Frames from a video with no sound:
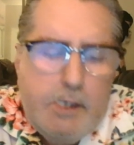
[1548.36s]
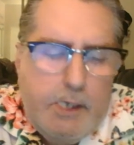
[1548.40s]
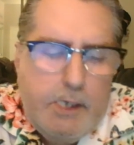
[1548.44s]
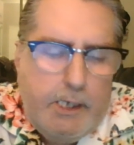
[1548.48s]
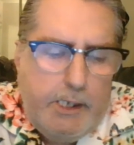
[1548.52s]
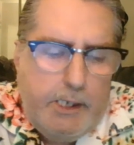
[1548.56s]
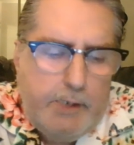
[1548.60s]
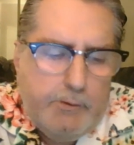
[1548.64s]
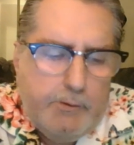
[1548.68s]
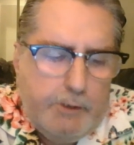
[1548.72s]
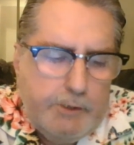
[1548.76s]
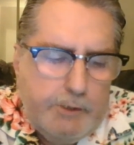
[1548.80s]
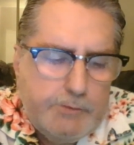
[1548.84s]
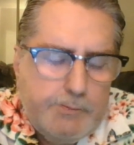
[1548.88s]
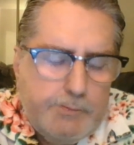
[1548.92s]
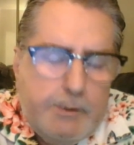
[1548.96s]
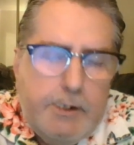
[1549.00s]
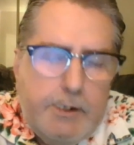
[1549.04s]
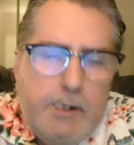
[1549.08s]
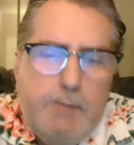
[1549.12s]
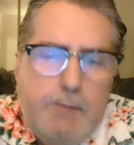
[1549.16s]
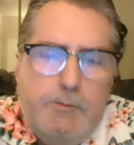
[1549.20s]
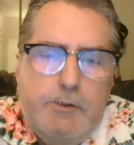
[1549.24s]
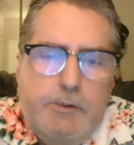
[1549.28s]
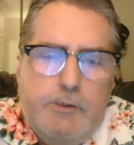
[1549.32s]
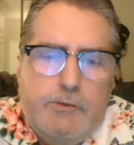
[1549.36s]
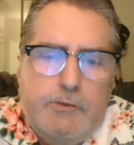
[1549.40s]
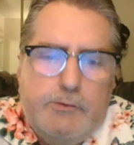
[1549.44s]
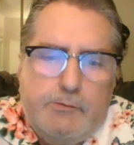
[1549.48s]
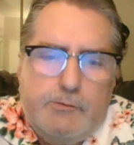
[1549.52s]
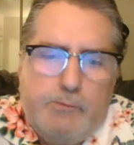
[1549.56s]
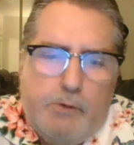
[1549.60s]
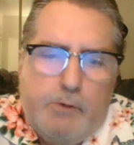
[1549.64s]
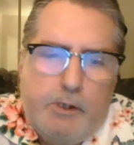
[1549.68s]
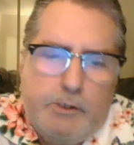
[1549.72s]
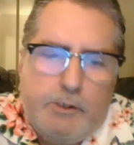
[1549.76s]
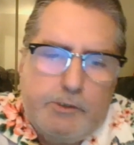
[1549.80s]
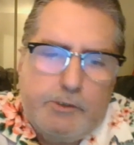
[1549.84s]
Anyways, my name is
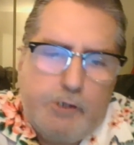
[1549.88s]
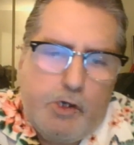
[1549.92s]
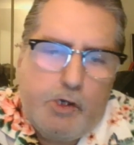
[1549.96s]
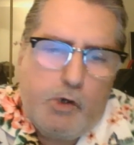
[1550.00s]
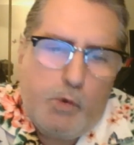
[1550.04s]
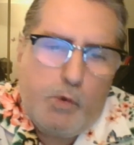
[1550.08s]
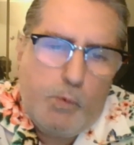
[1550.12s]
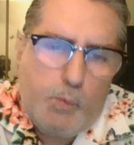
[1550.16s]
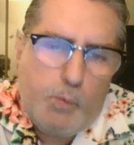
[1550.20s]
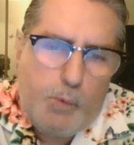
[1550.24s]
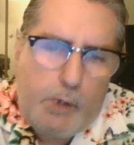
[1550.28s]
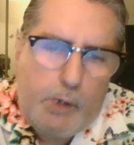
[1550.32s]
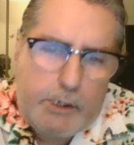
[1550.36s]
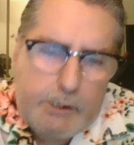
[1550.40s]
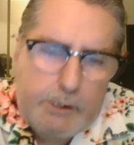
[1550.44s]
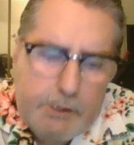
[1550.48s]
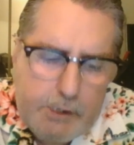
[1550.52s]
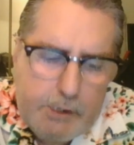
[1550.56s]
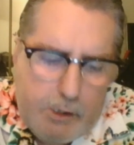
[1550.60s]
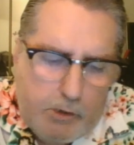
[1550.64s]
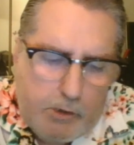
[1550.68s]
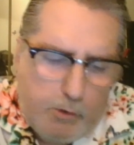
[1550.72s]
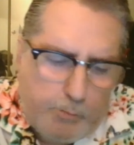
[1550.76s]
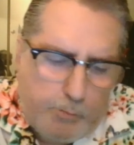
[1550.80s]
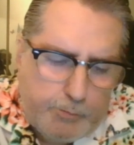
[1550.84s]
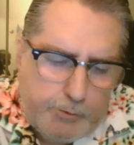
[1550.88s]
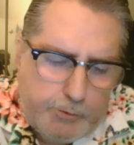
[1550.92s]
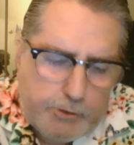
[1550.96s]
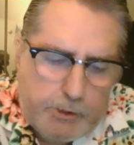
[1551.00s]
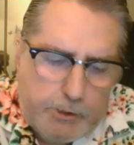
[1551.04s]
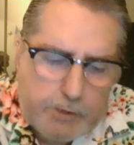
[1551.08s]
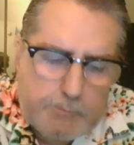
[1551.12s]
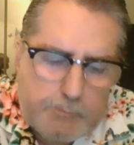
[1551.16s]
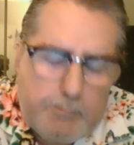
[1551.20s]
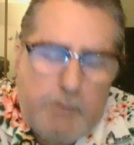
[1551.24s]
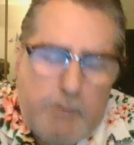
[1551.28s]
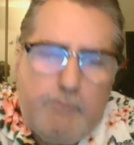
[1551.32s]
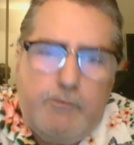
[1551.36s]
Rod Kowicki. I hope you
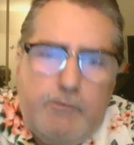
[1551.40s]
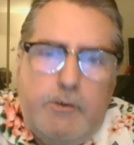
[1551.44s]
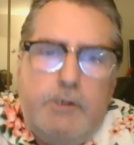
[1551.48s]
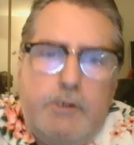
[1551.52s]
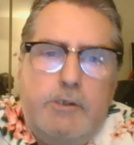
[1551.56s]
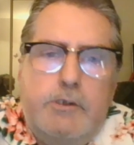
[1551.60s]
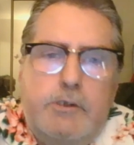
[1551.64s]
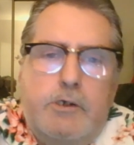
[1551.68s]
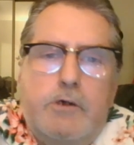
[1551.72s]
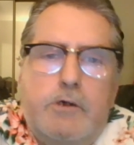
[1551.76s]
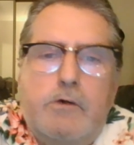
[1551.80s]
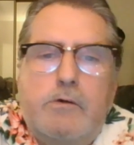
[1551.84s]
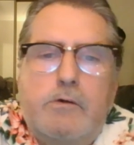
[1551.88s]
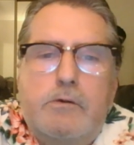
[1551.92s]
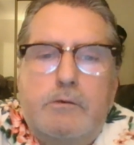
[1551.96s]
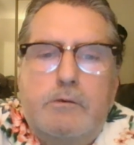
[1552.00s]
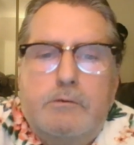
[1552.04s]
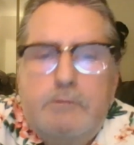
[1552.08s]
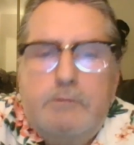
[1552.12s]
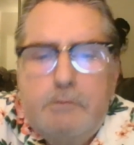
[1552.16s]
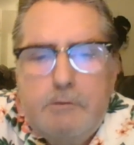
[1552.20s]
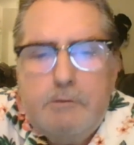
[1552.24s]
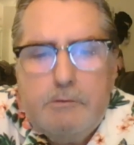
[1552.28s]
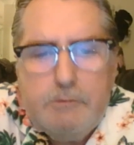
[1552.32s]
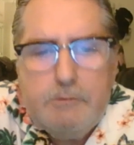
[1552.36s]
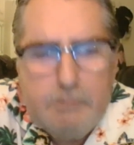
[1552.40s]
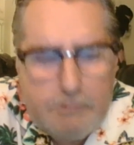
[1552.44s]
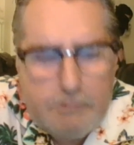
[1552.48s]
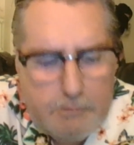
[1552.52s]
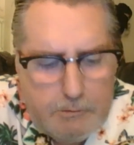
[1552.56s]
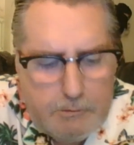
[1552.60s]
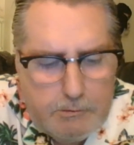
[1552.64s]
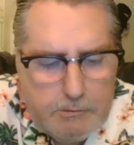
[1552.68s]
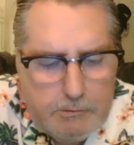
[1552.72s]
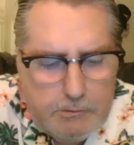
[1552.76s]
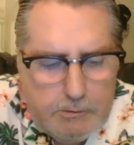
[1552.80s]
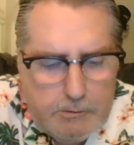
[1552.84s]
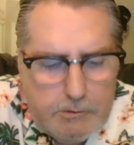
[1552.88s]
like my video.
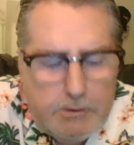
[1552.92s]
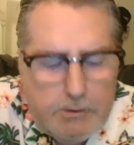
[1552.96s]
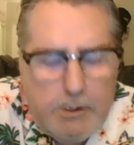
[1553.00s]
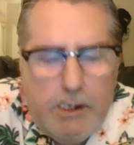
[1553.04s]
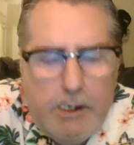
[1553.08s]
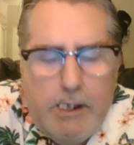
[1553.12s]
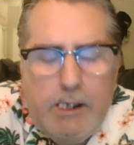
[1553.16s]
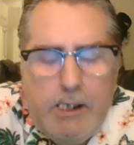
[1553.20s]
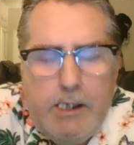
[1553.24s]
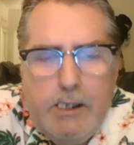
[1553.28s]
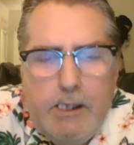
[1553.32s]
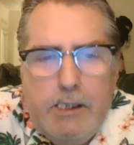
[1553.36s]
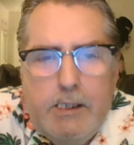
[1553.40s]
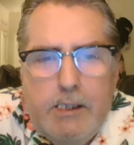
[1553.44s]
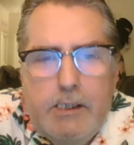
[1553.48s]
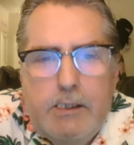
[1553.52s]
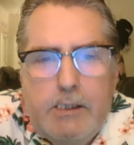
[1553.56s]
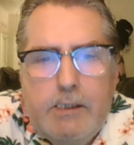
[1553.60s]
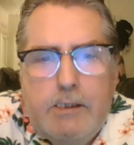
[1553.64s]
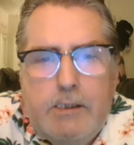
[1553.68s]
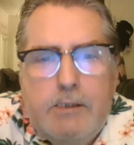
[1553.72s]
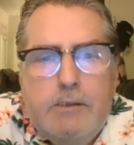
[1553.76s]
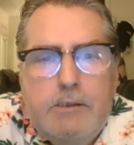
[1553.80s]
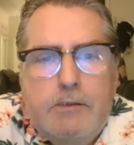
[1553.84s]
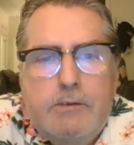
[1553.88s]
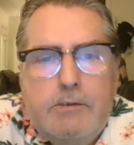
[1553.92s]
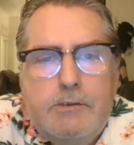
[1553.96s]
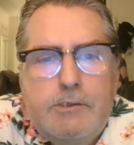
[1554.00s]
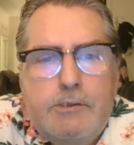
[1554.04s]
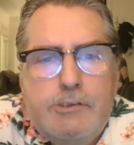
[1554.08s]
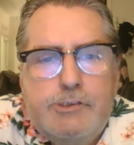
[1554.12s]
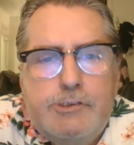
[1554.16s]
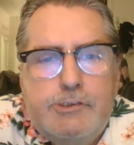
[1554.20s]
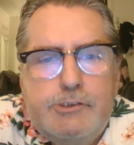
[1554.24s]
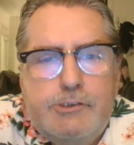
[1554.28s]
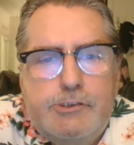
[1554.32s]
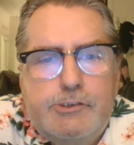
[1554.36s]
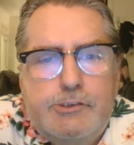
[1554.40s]
And
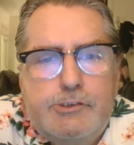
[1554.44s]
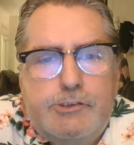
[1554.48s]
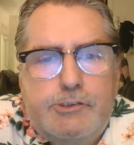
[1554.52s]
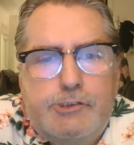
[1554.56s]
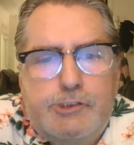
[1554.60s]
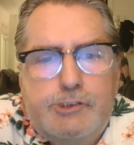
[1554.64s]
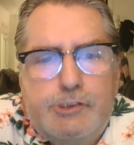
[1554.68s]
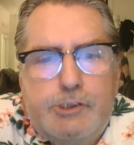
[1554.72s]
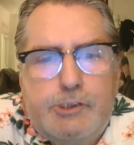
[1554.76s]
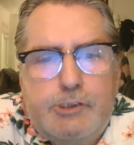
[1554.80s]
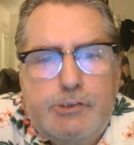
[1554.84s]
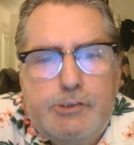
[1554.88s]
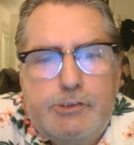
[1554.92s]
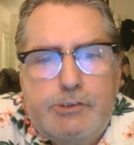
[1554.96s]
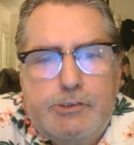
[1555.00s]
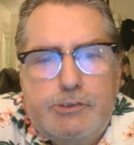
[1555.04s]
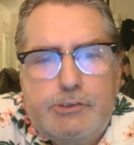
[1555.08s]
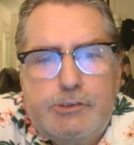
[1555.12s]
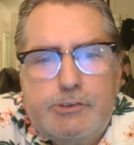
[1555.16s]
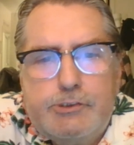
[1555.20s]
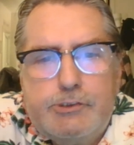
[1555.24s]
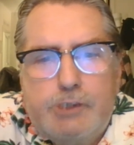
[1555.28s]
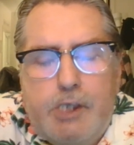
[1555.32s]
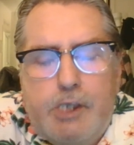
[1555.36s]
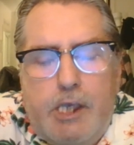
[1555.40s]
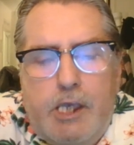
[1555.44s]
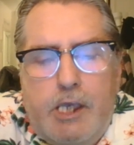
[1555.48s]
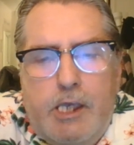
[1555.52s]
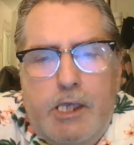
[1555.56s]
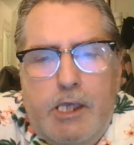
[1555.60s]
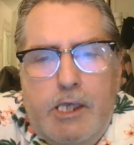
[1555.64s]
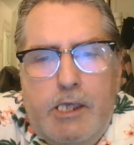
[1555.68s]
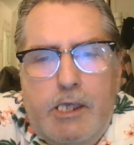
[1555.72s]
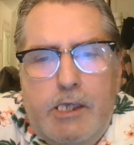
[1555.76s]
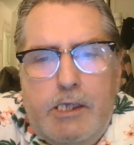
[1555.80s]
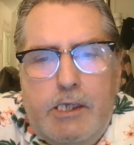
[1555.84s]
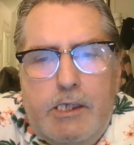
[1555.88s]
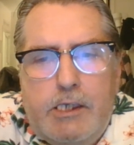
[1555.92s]
this is just
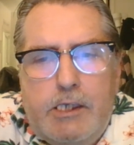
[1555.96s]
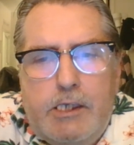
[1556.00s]
a